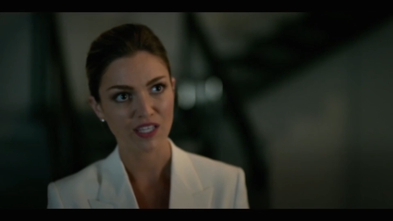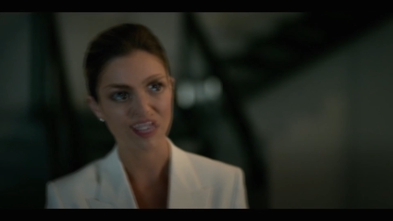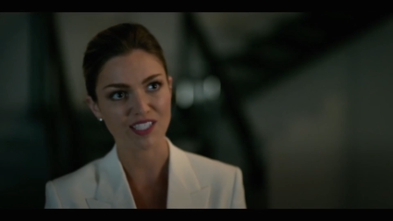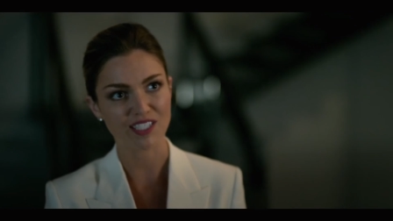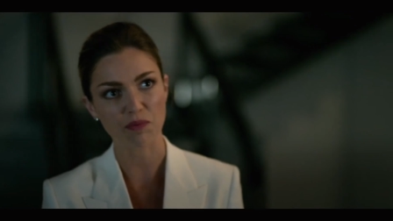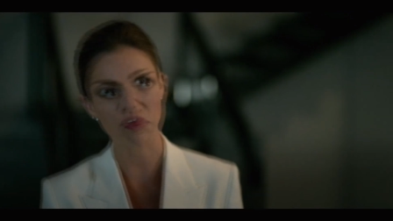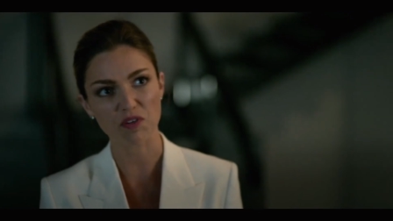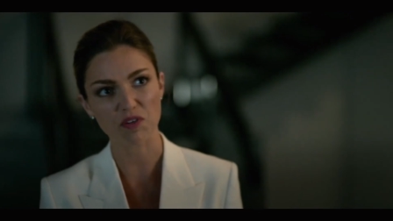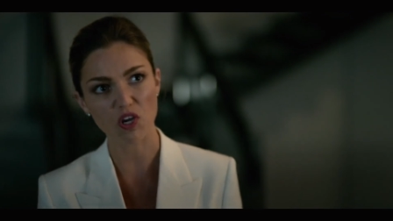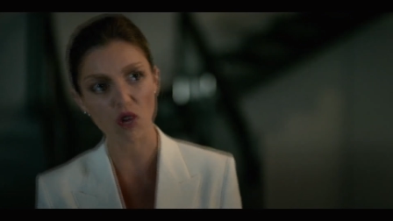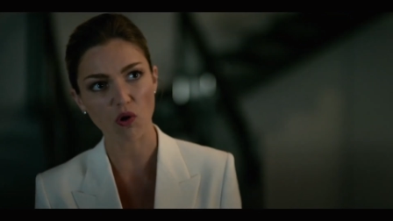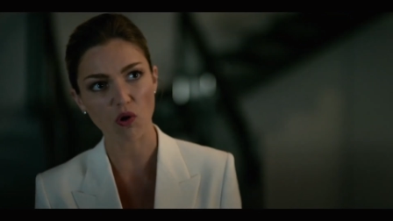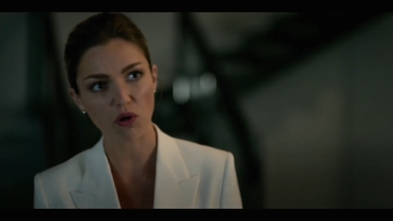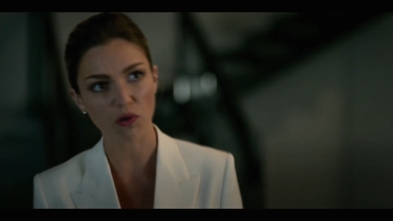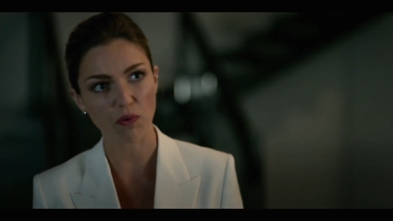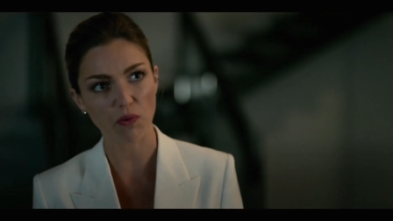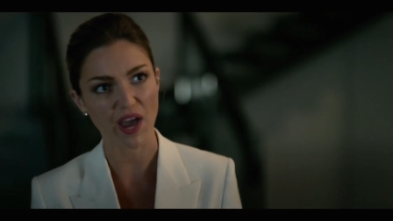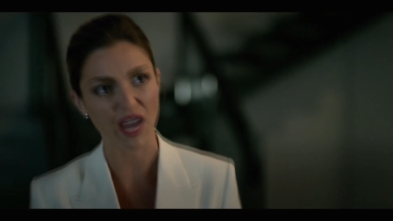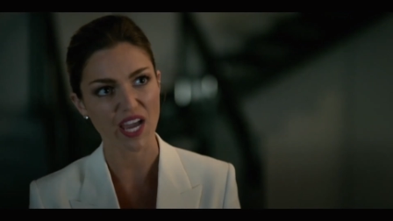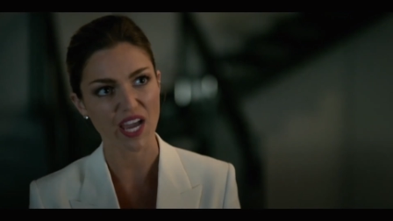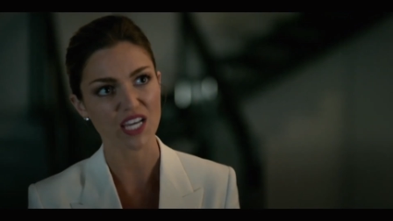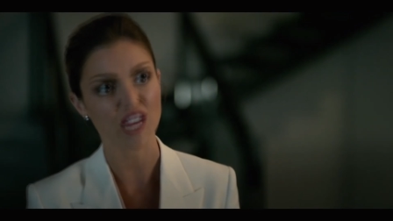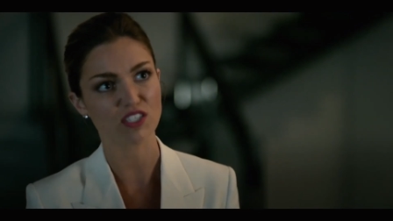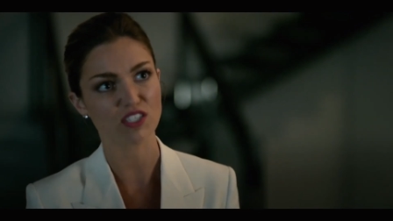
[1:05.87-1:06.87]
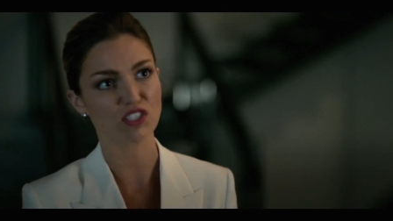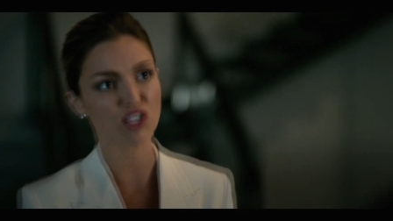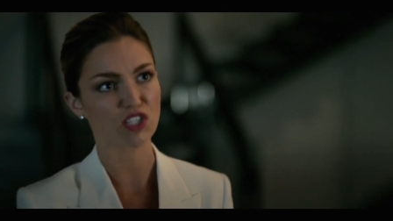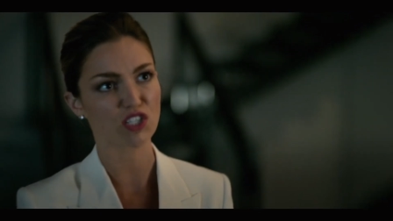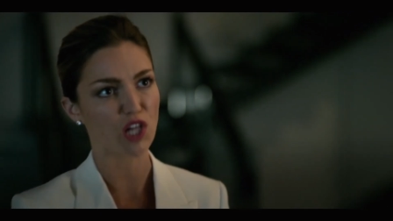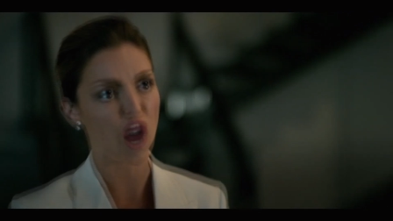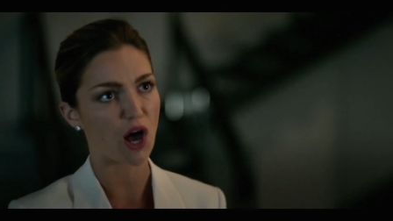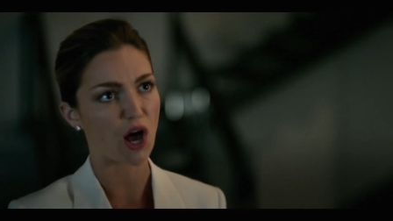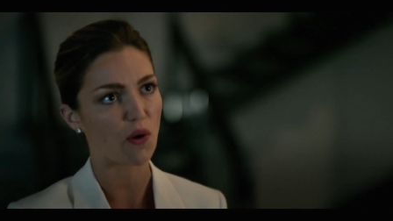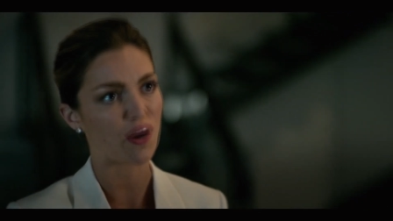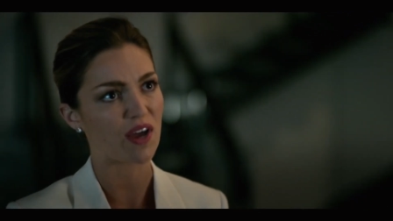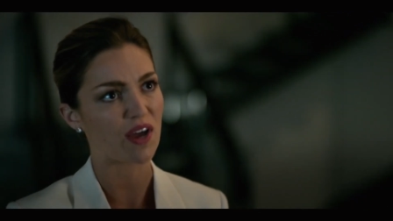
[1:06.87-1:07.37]
talking about killing
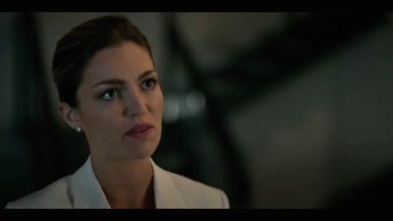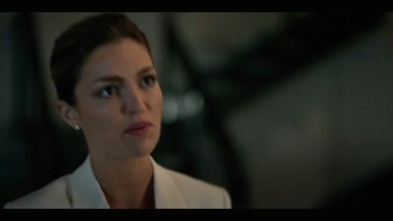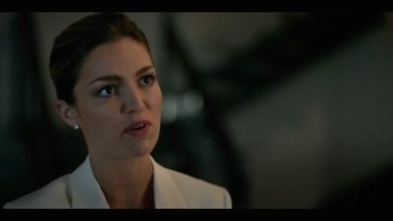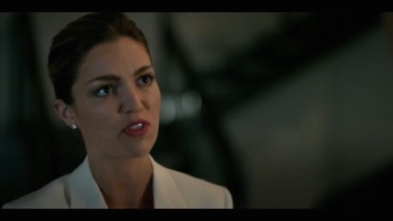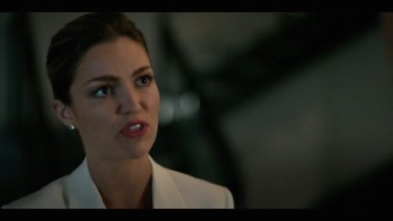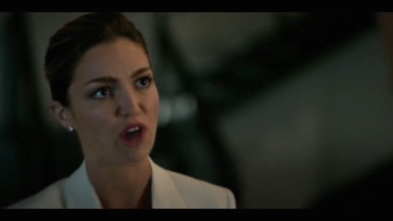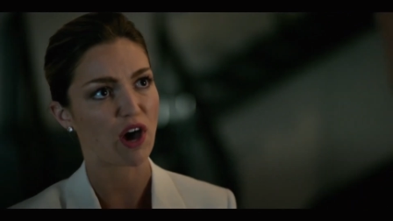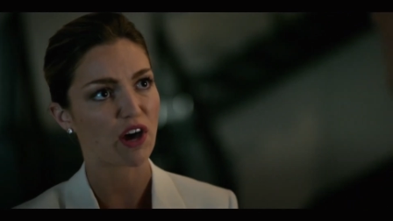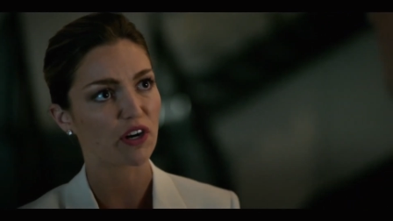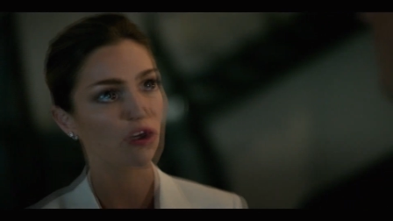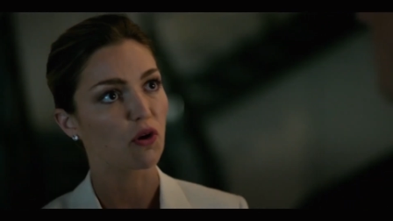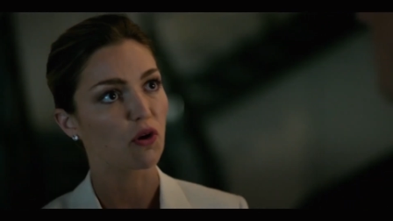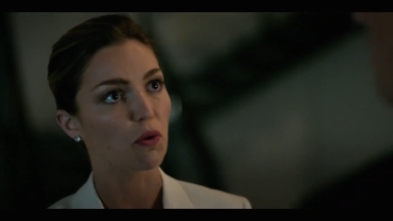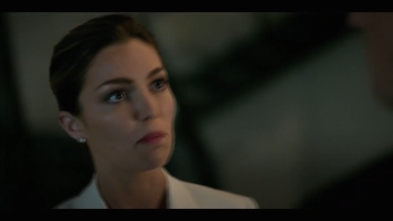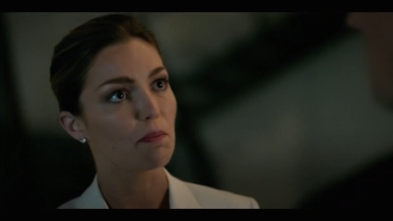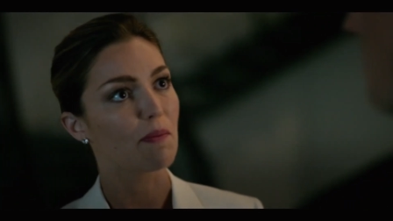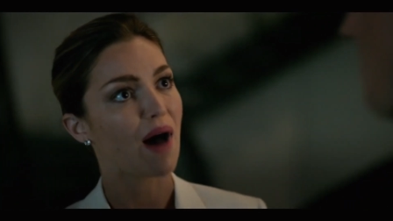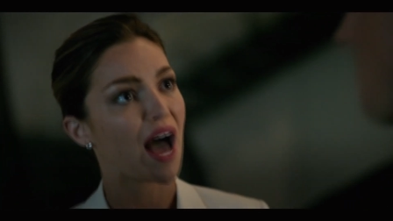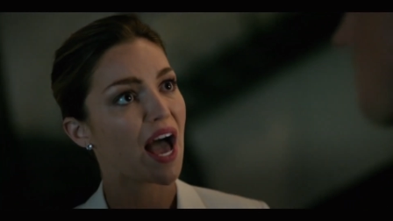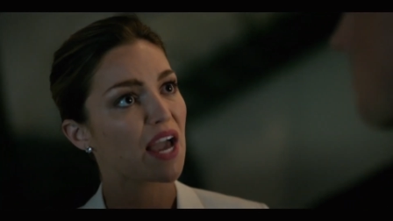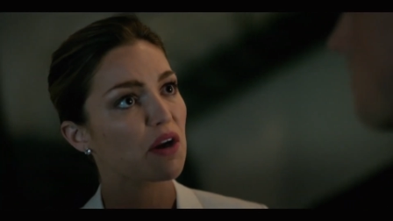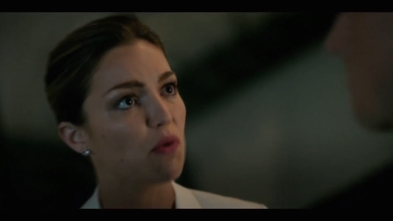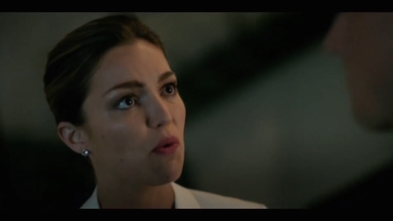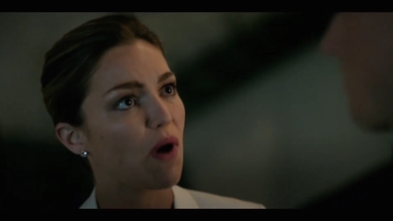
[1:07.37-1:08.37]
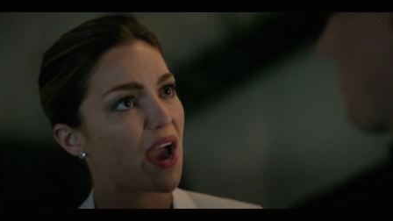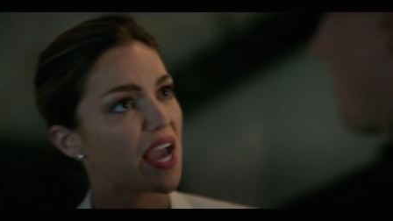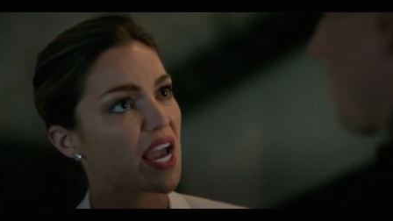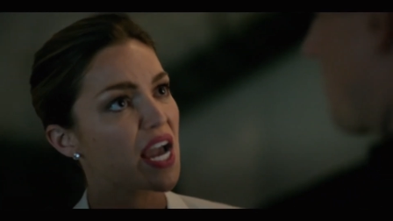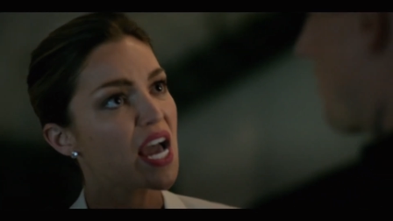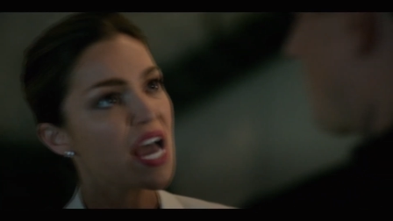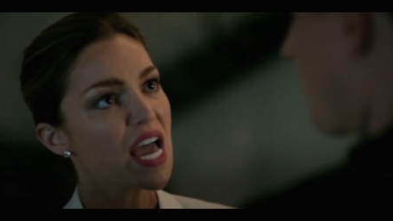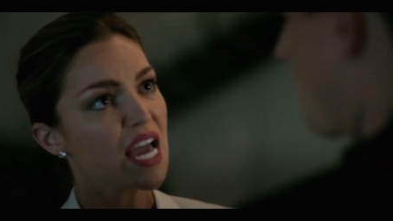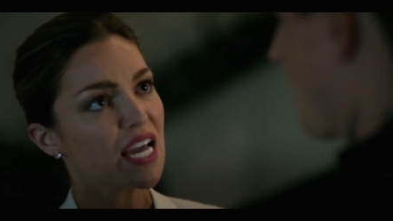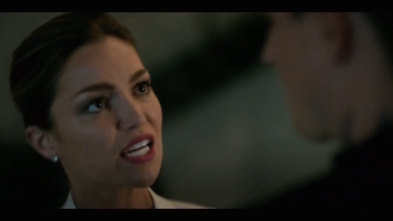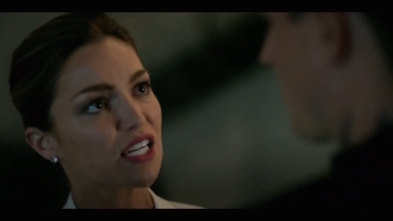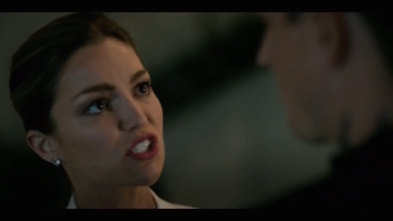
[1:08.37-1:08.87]
Walter Flynn. So, you know, we got
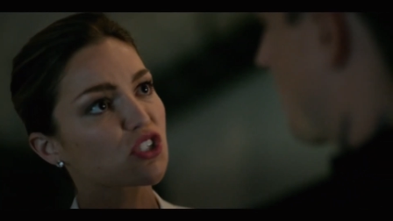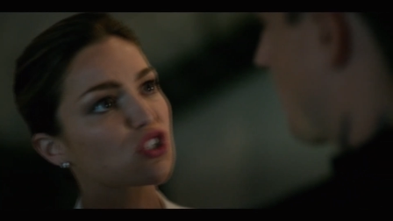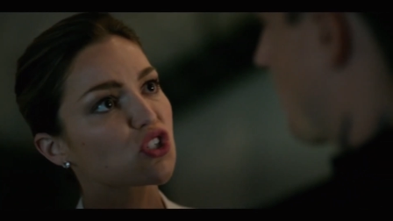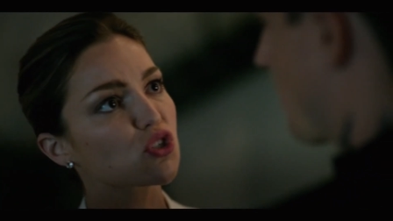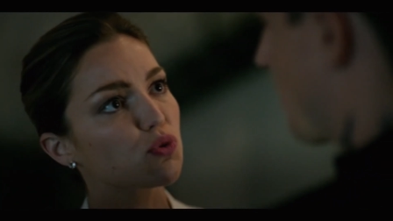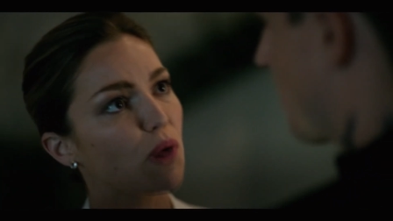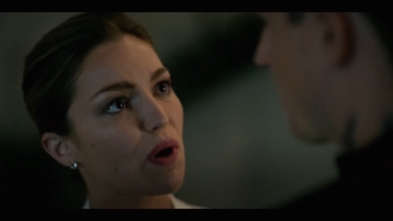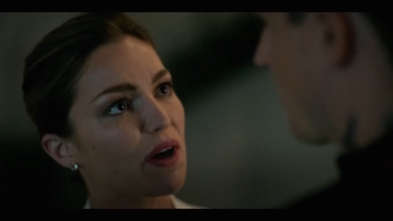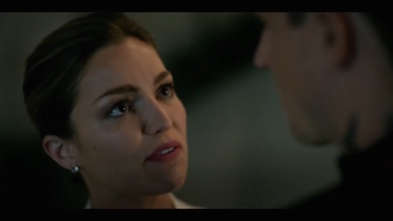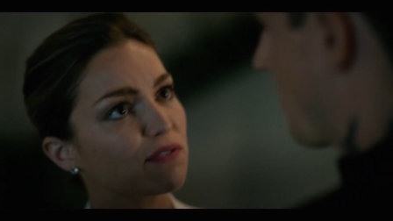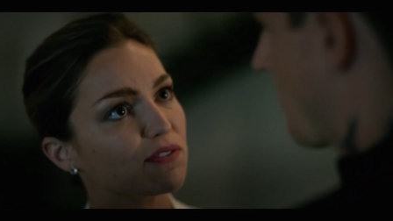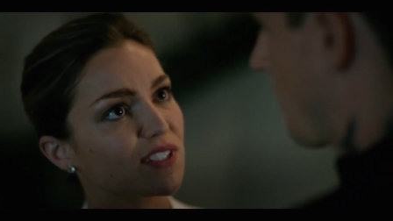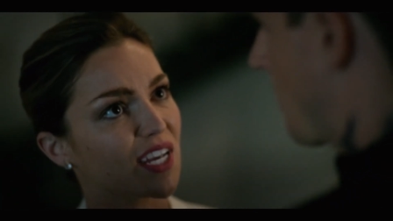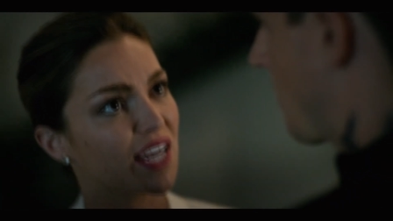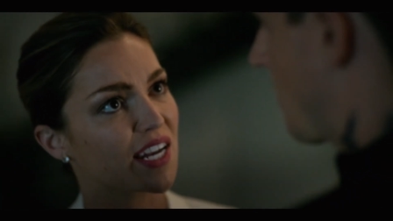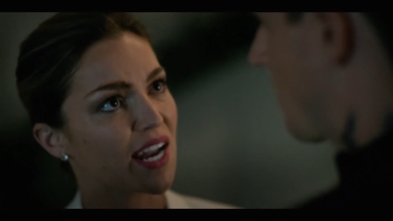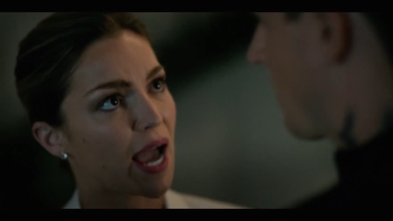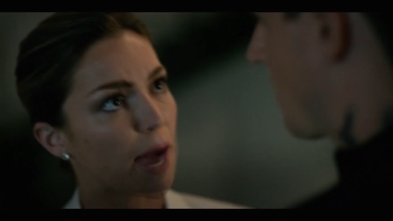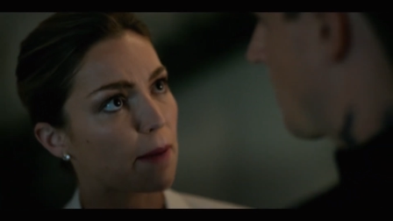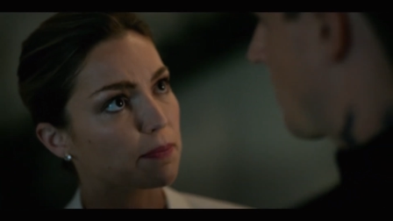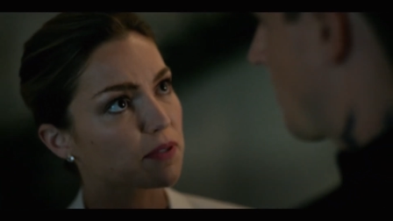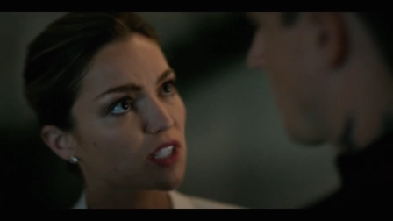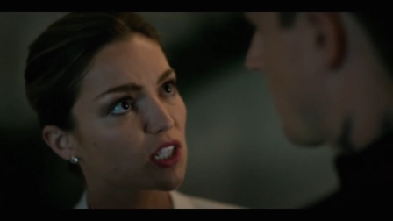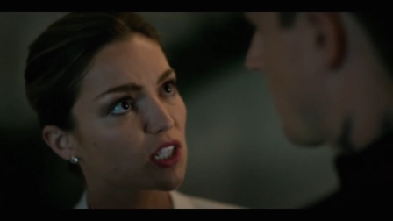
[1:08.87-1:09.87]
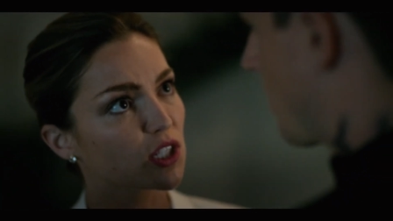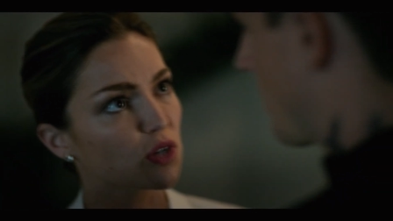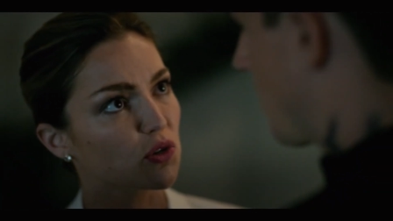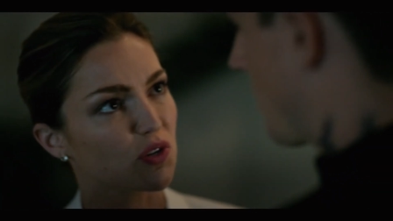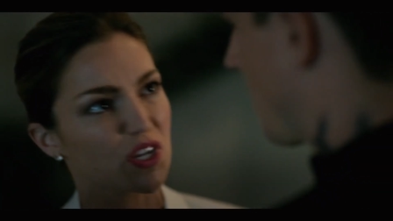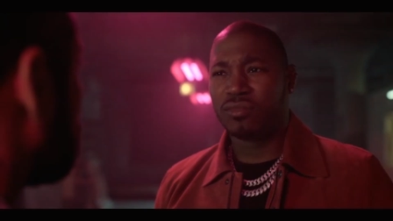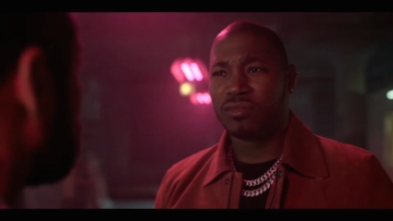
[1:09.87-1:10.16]
to talk about that. Then